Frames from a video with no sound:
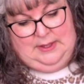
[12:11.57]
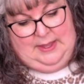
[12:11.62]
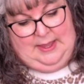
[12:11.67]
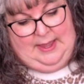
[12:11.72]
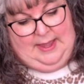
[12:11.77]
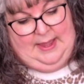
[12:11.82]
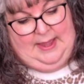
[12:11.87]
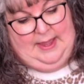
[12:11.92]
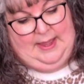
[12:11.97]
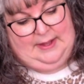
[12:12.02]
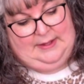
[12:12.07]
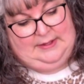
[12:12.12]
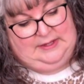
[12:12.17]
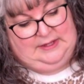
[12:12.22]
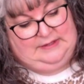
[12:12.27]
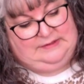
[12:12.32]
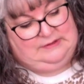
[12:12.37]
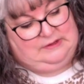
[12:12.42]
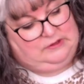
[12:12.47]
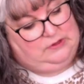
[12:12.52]
And
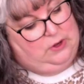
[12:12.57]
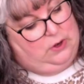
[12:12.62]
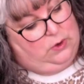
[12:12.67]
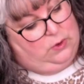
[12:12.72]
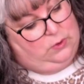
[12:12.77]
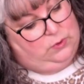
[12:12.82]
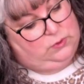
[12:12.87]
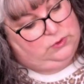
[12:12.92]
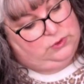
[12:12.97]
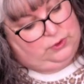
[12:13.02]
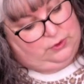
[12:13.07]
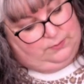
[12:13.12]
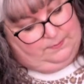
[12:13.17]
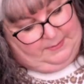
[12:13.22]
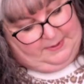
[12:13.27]
it's an older